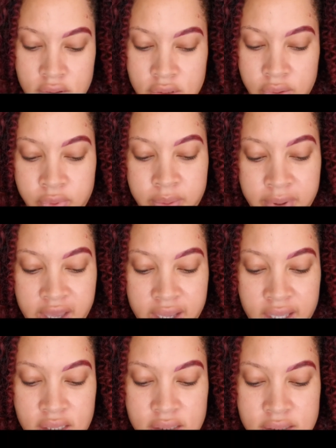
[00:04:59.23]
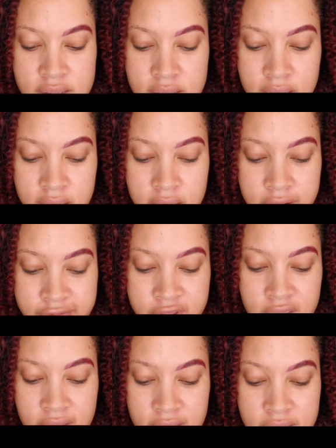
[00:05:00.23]
So I went back, instead of the
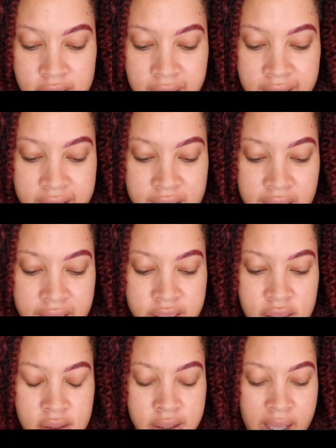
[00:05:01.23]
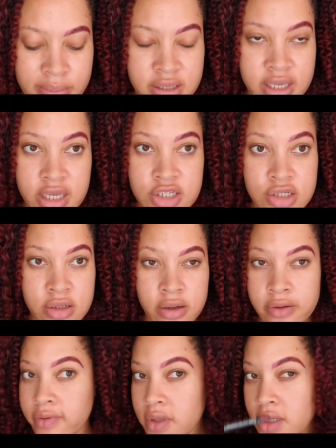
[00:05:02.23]
NK, I like the application of the